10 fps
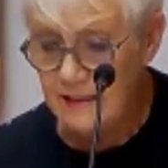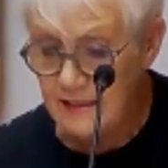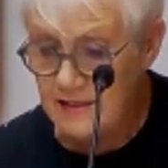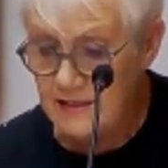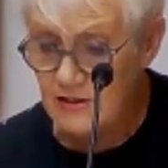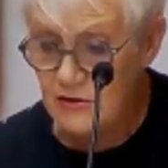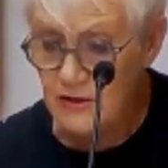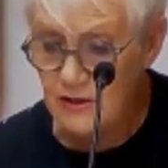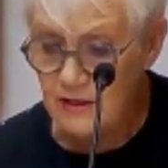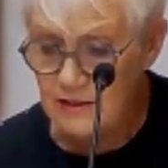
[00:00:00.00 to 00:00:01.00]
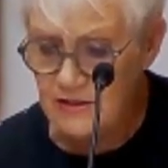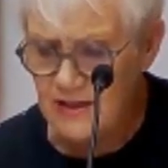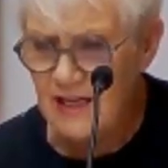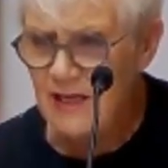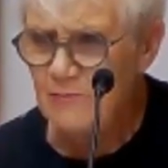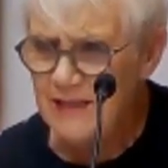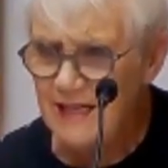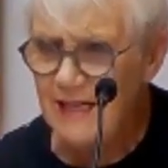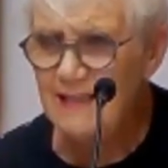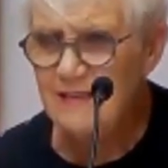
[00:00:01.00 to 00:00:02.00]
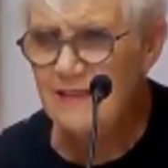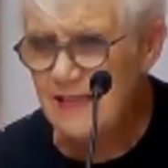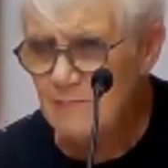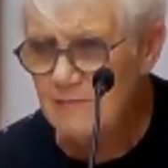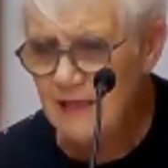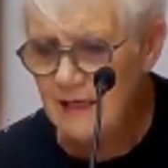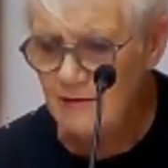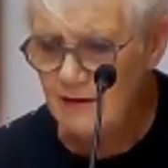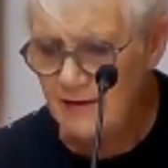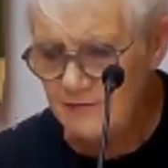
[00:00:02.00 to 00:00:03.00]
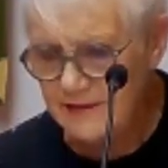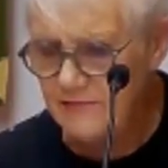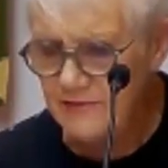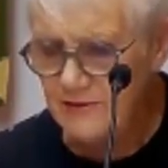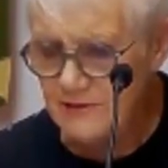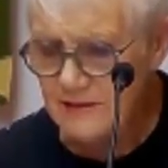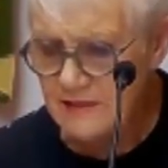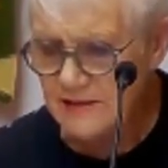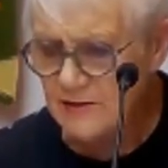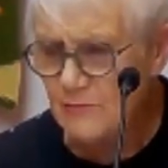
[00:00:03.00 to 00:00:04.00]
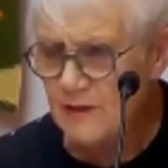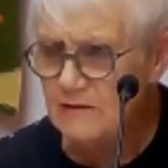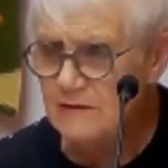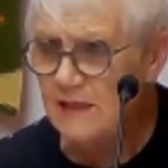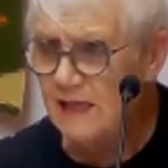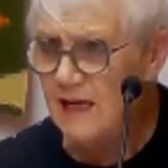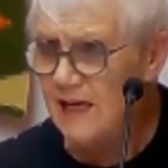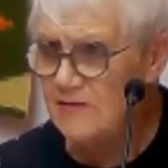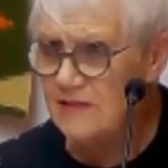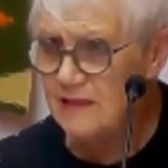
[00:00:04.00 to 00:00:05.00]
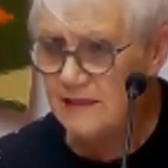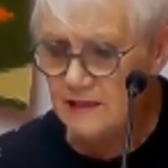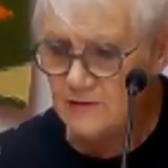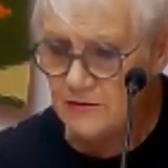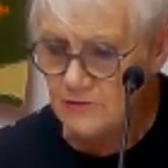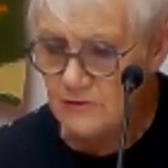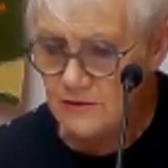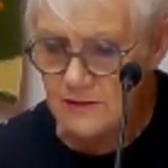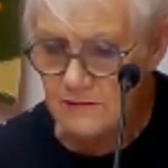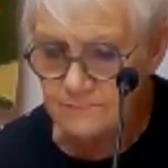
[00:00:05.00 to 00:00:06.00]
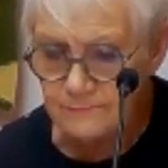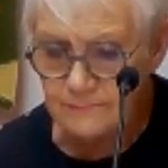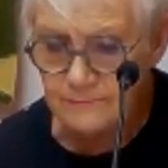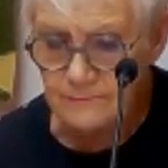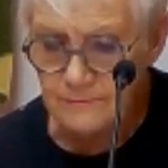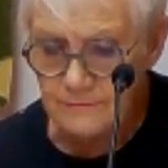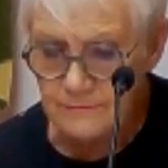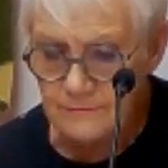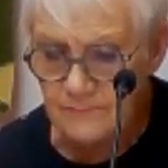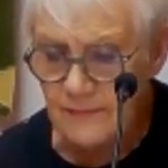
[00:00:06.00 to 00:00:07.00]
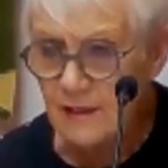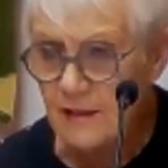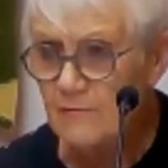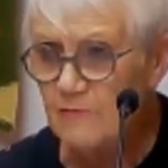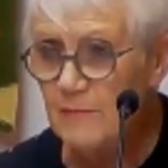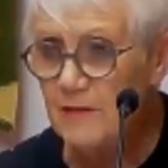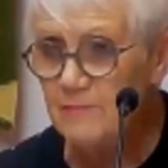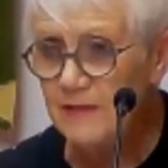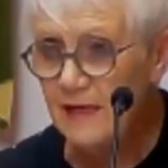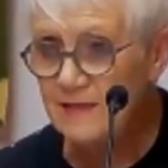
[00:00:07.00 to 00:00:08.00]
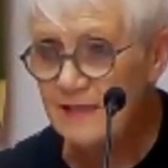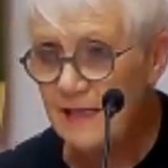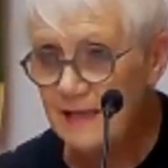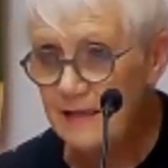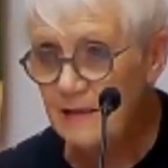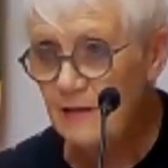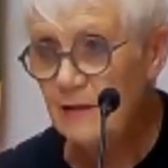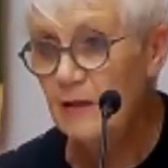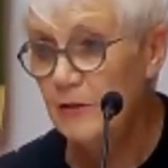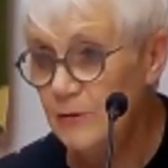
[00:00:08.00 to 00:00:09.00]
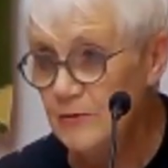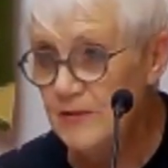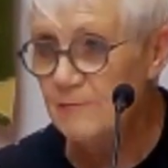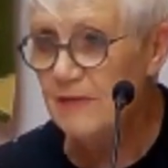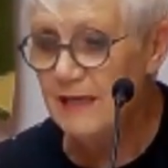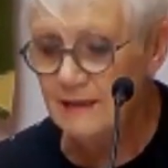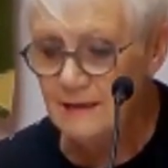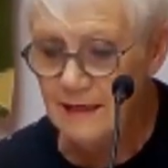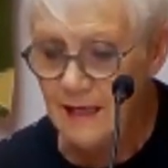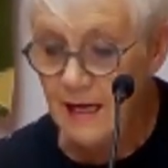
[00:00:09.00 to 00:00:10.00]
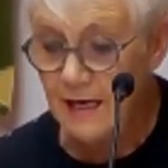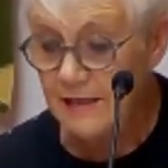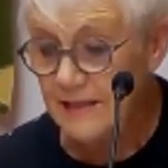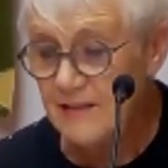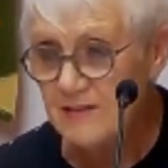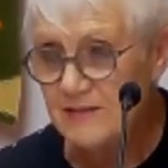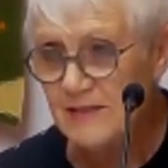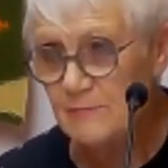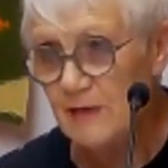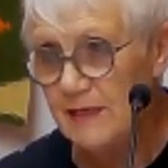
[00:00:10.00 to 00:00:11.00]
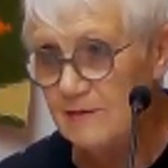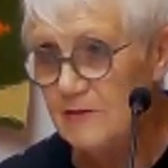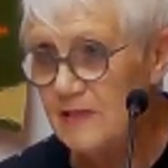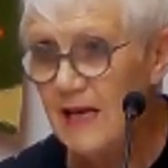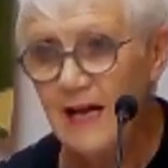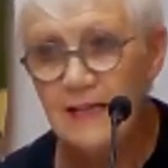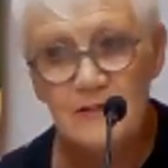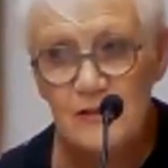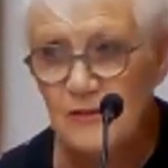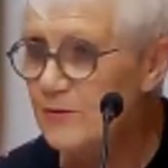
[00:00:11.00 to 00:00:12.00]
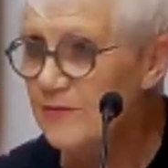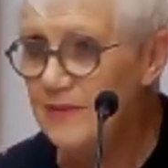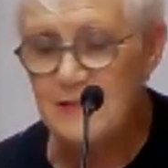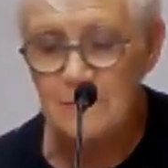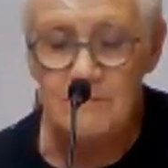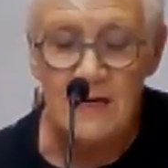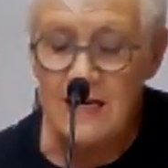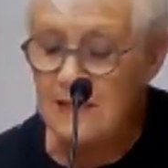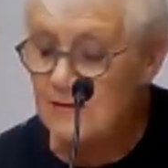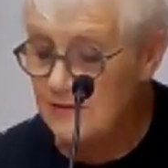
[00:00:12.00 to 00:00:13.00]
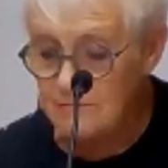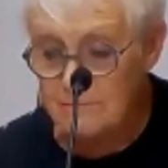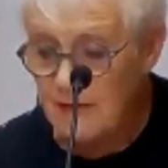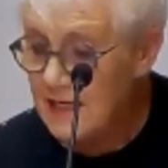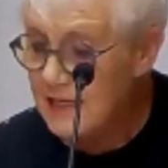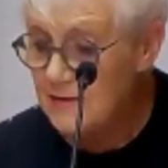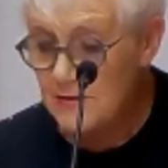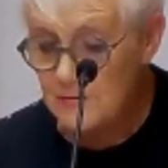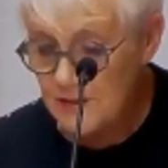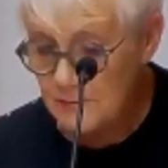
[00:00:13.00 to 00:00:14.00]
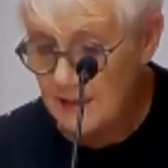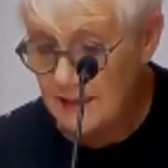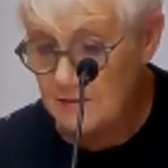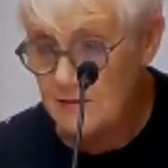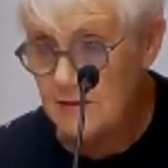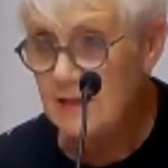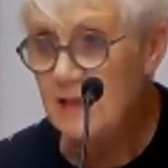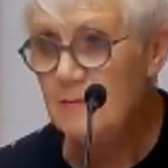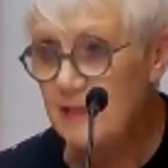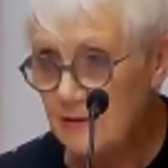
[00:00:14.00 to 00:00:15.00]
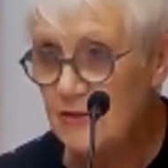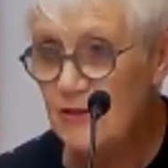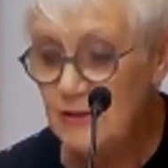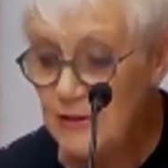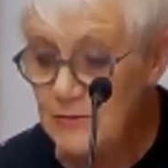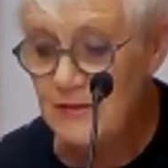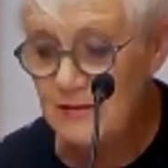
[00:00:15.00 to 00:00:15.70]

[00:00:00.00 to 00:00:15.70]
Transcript: in Essex Church, we can somehow have an influence in the world outside our doors. Remember that saying, you smile, another smiles, and soon there's miles and miles of smiles because you